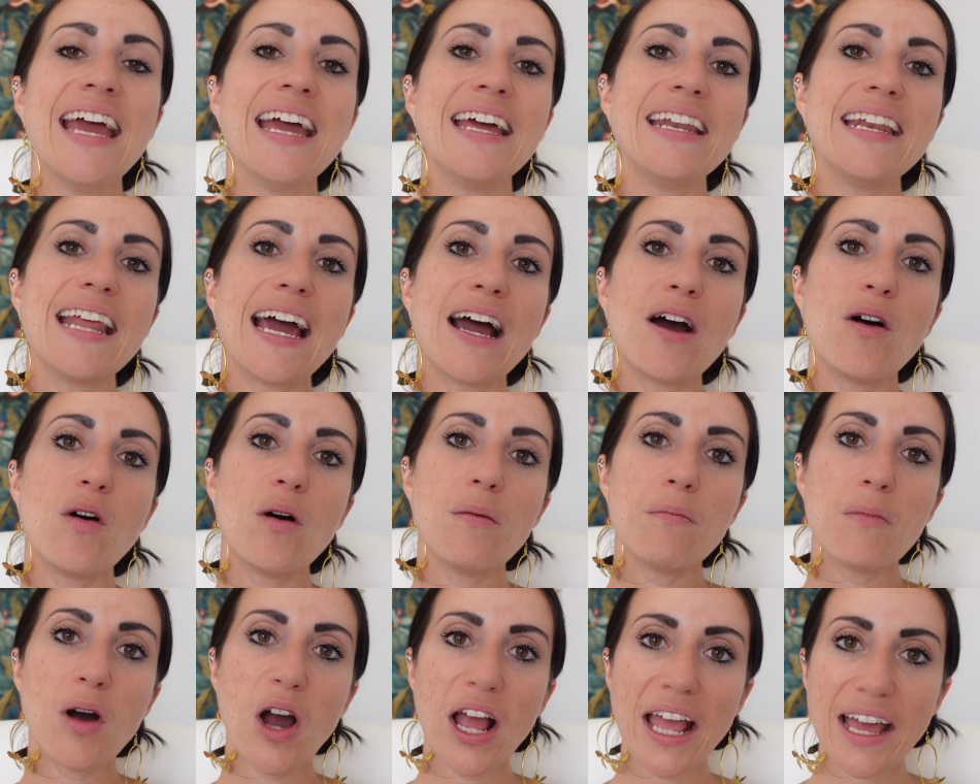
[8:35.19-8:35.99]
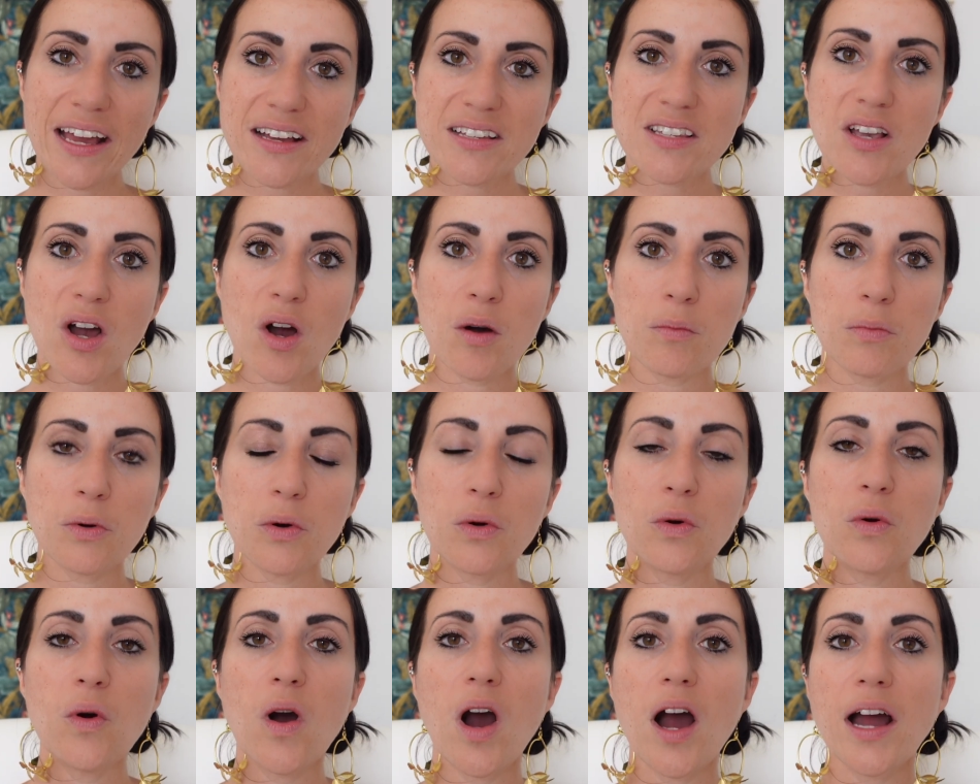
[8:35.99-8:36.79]
Now, my
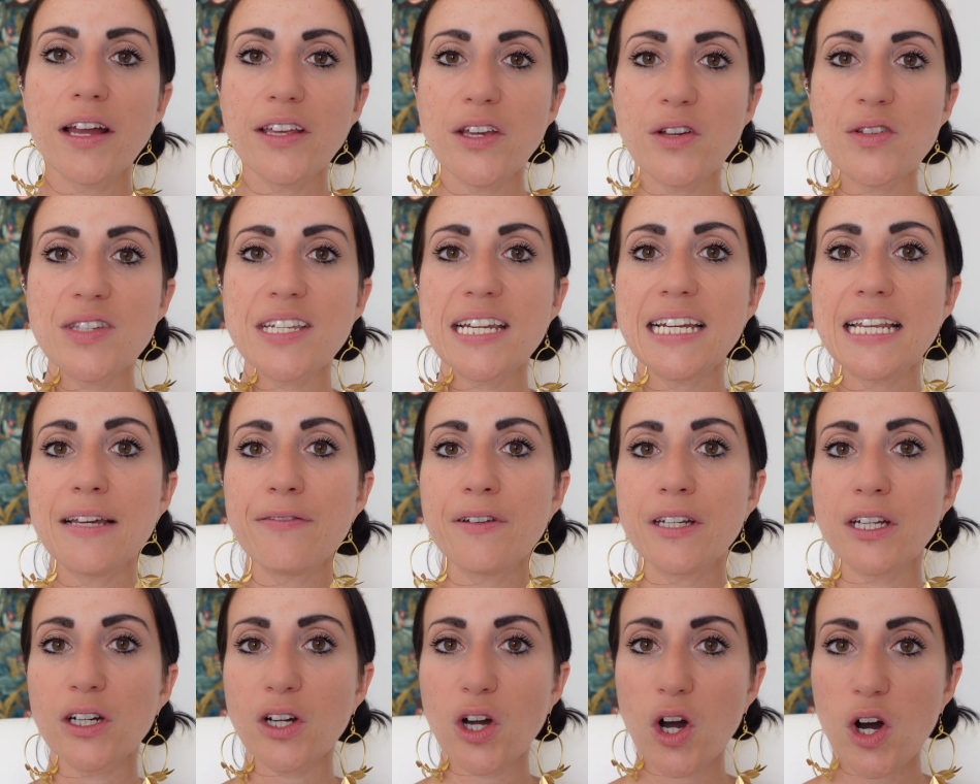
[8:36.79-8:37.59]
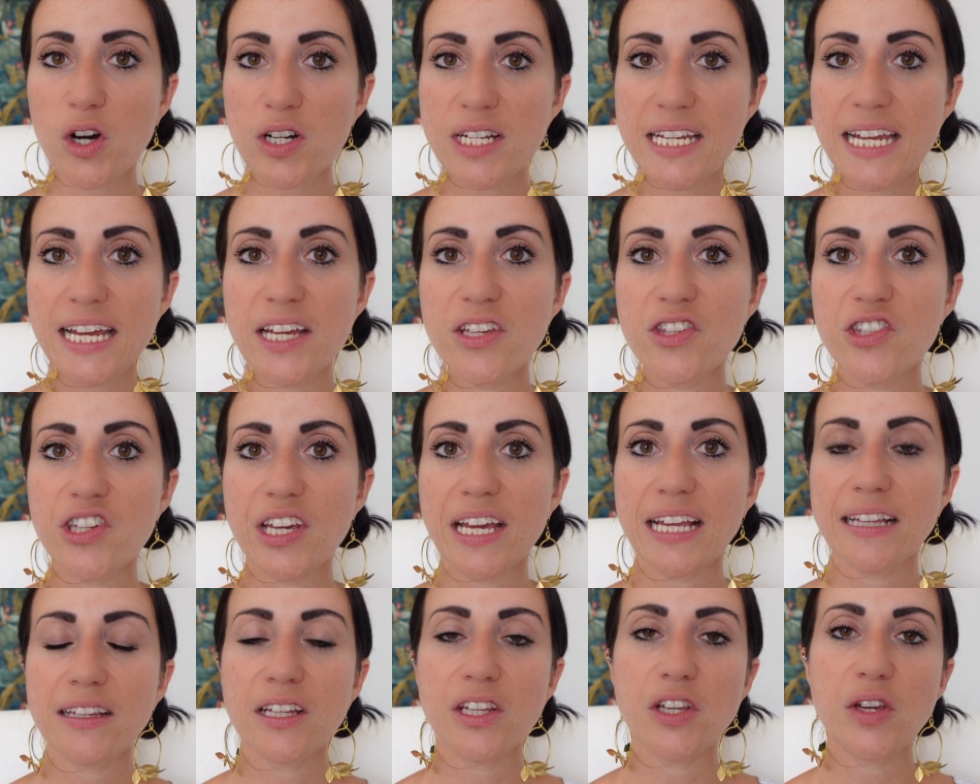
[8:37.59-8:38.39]
example, I used to live in a cottage
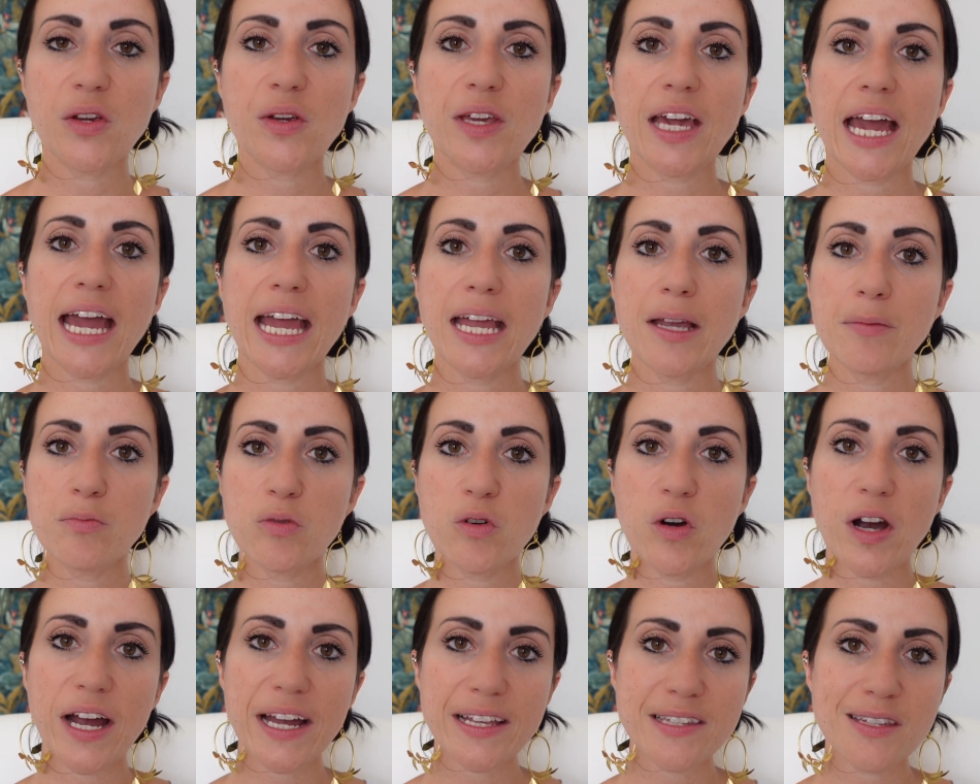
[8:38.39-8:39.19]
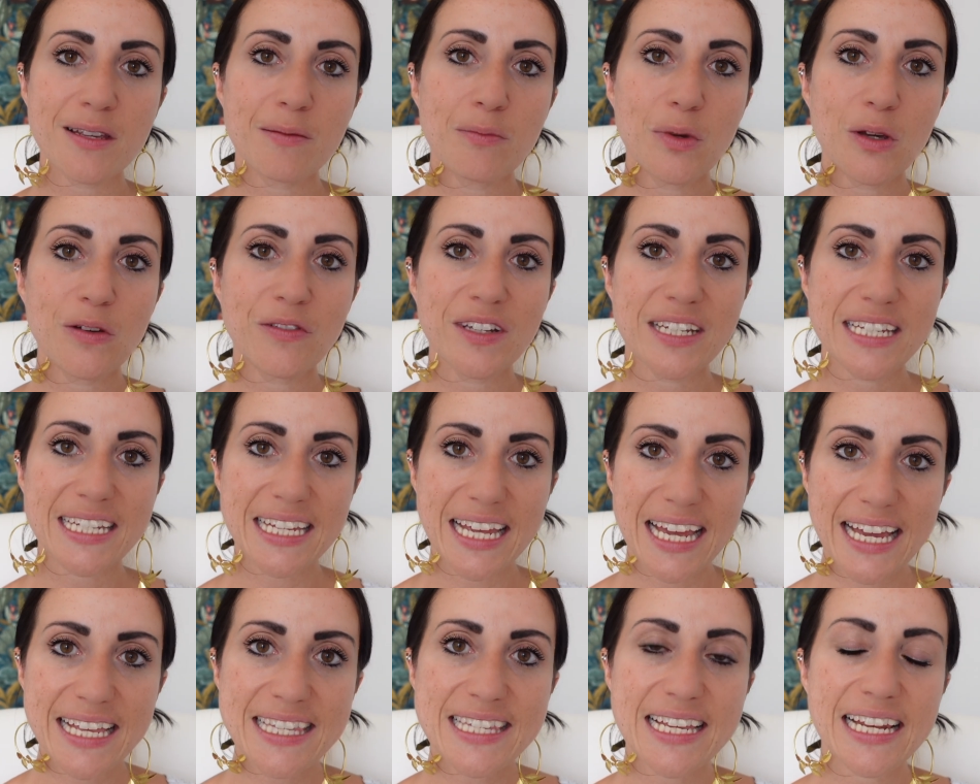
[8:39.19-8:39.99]
in the UK prior to moving
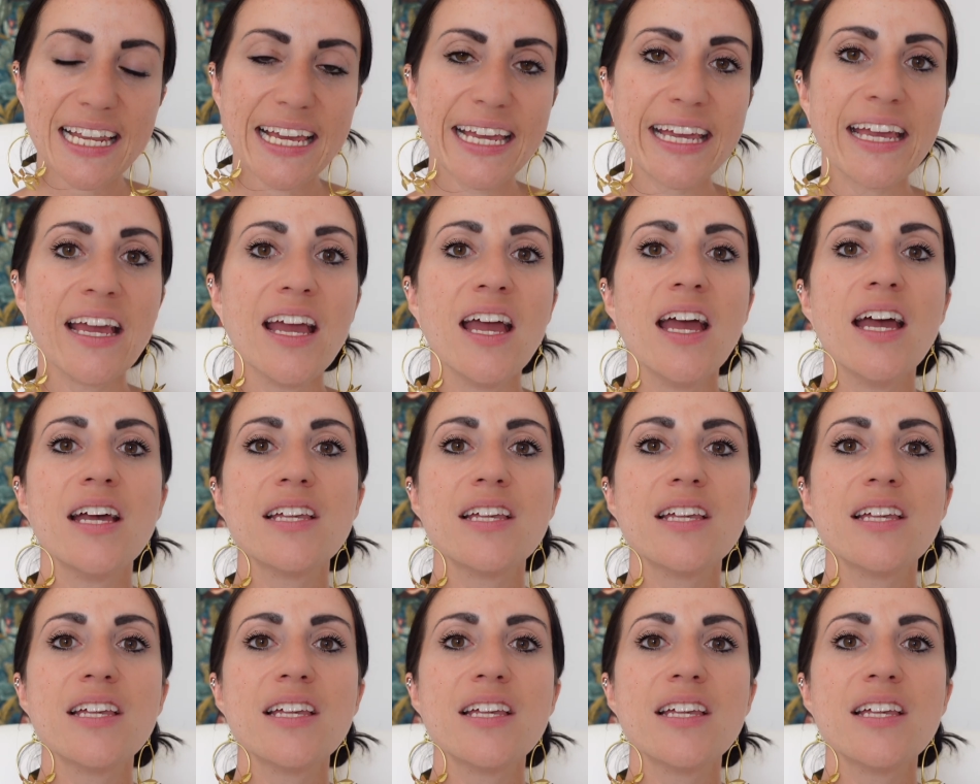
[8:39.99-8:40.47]
to Italy.